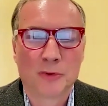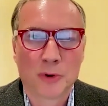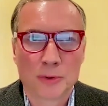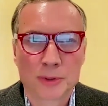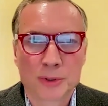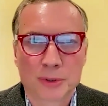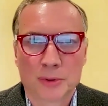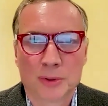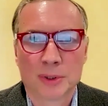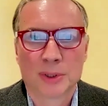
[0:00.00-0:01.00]
focused
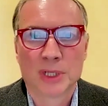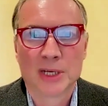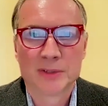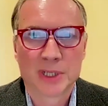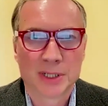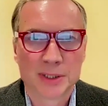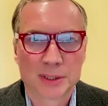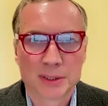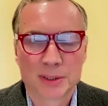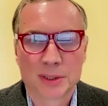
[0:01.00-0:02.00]
on life
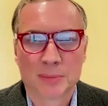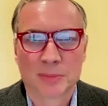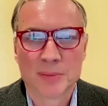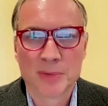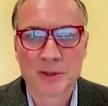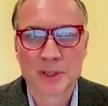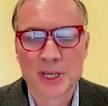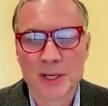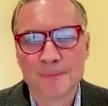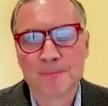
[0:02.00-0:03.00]
sciences
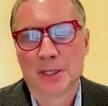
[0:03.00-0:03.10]
primarily,